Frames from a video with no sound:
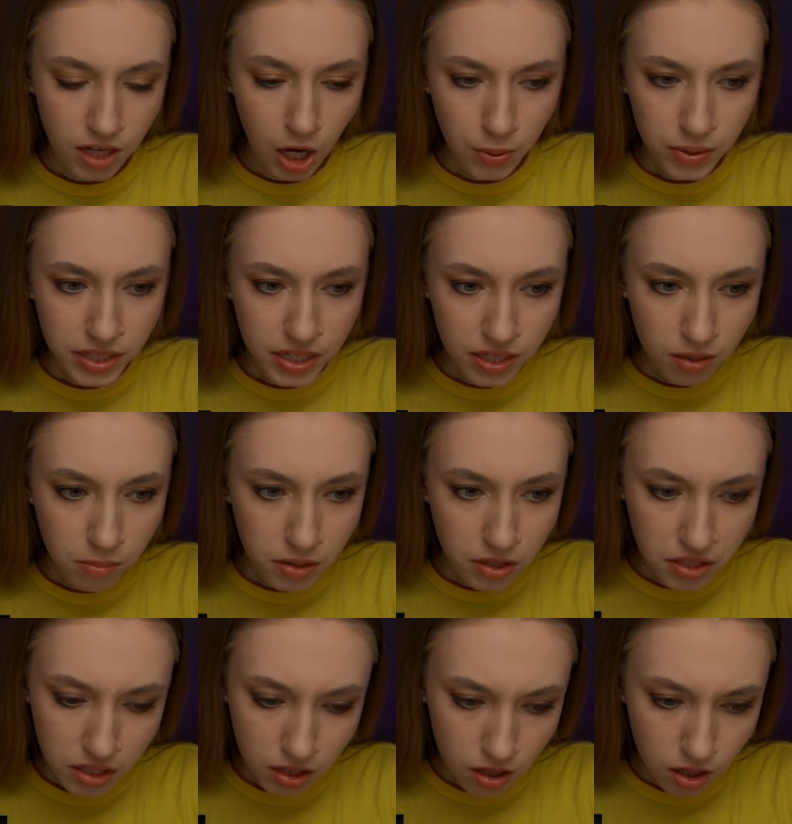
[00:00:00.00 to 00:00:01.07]
Are we getting
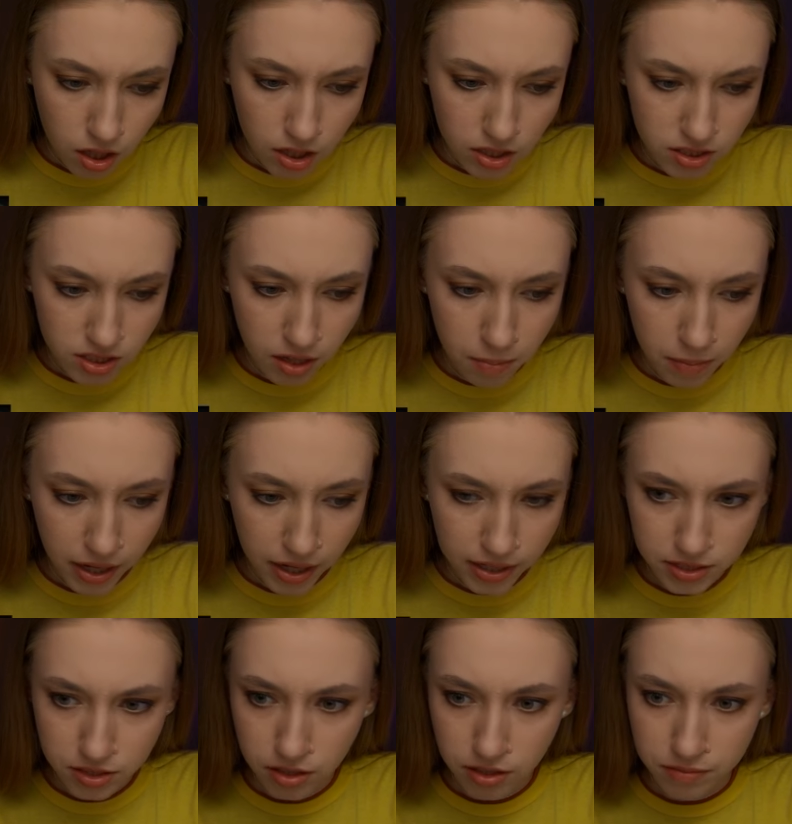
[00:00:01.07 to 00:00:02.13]
Emilia Clarke to come back
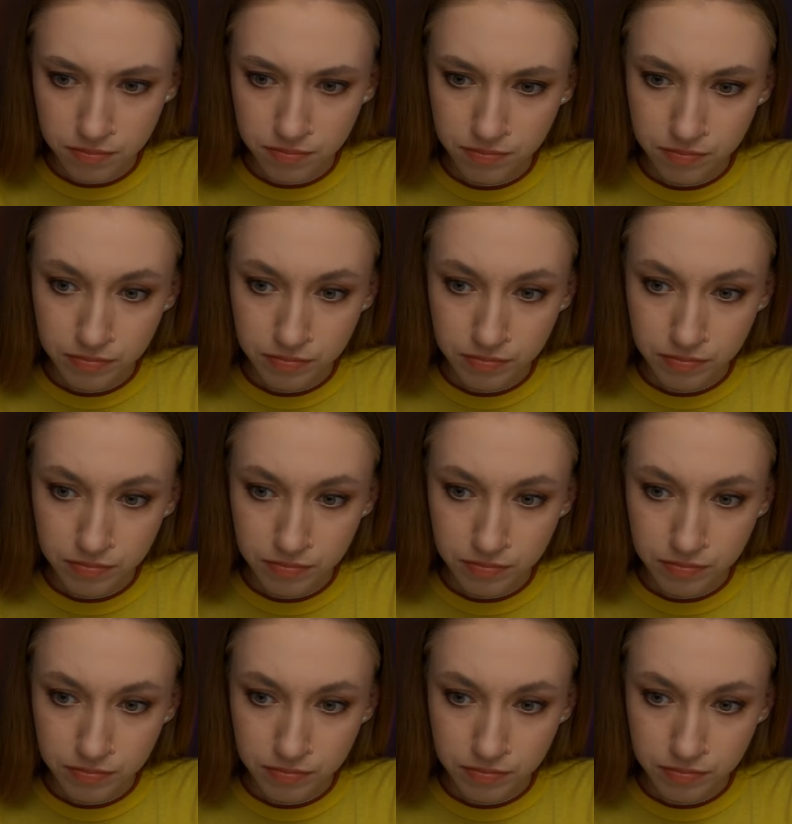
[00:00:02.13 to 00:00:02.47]
as her?